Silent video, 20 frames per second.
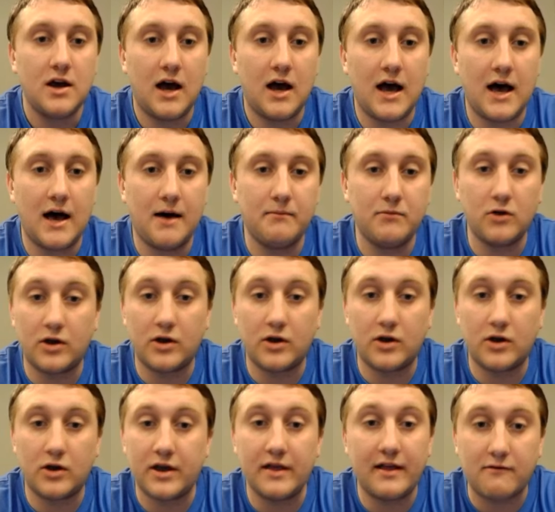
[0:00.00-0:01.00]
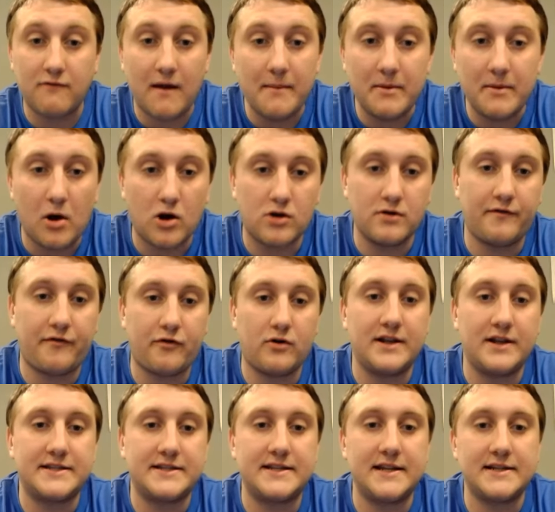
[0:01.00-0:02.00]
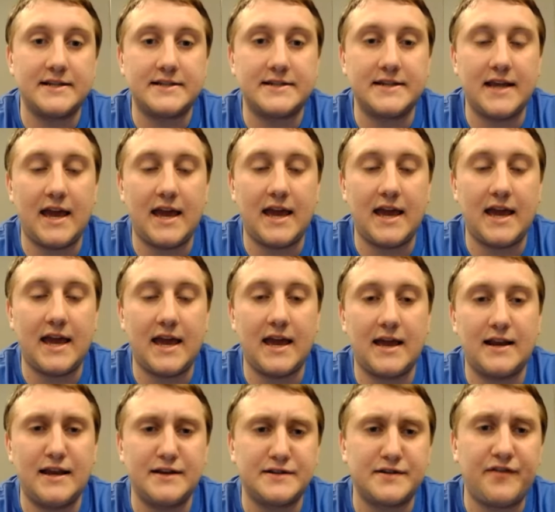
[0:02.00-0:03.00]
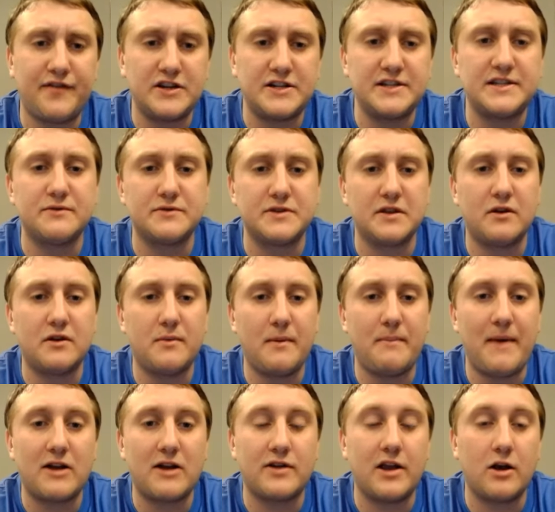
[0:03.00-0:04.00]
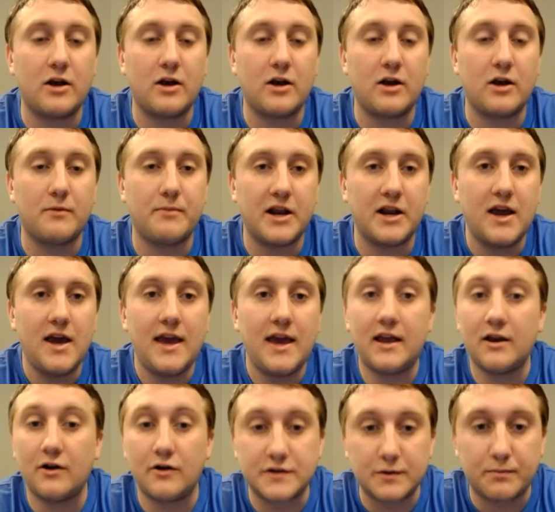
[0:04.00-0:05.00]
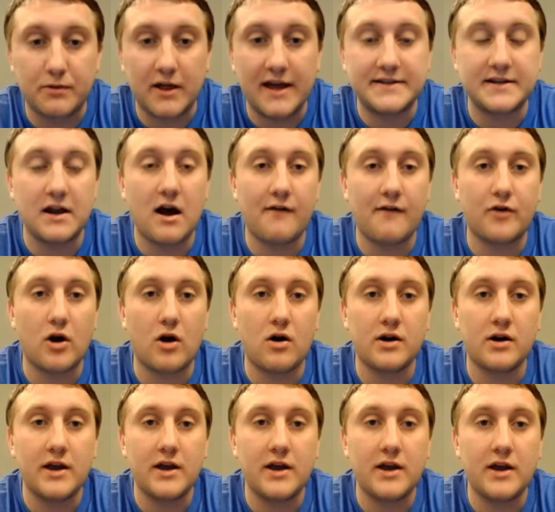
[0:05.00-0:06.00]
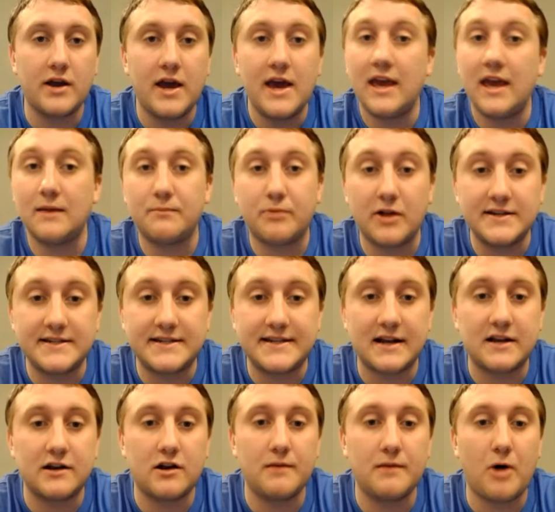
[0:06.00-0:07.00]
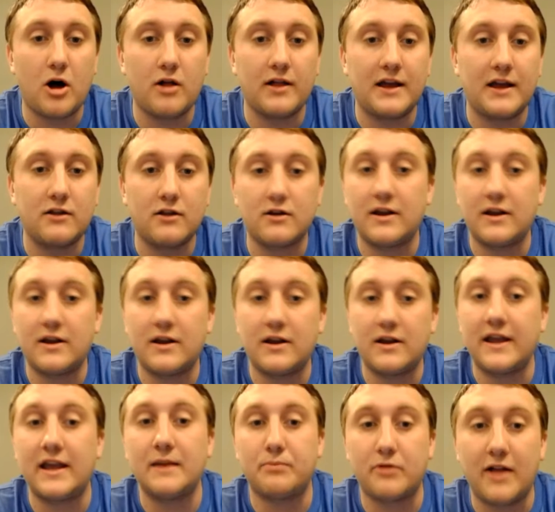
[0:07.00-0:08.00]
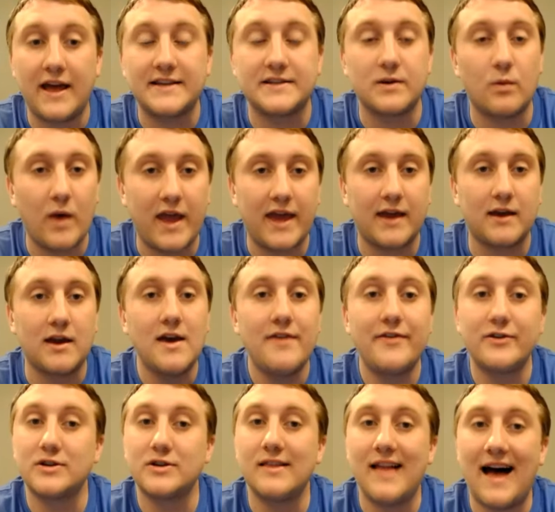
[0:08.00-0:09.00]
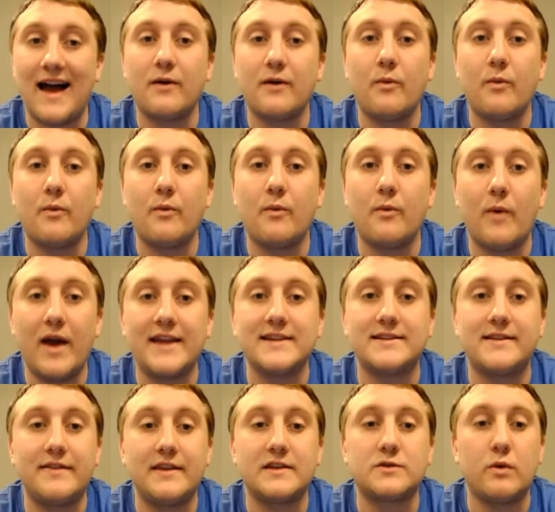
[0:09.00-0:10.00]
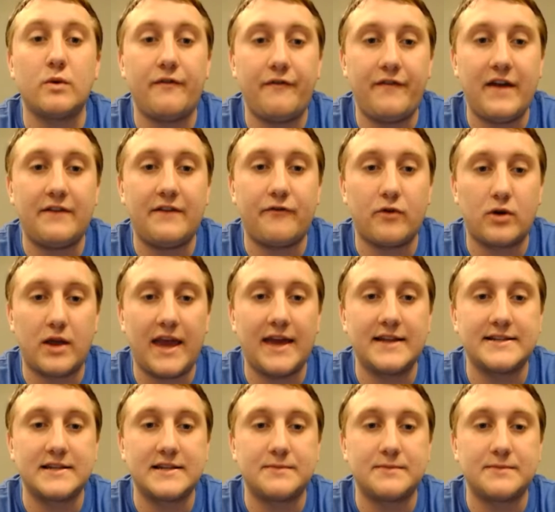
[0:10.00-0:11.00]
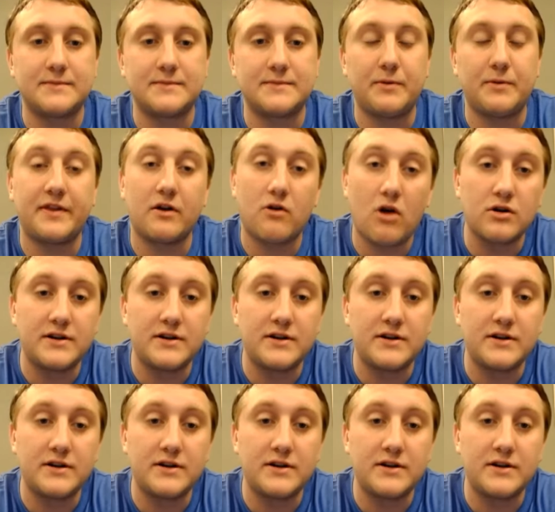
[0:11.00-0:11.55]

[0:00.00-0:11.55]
Look at like Remy Martin, for instance, and his efficiency was a little bit better here, but he can also play as an off guard. He can play as a secondary ball handler. He can play as a wing. There's a lot of ways that this would fit for Kansas, but there are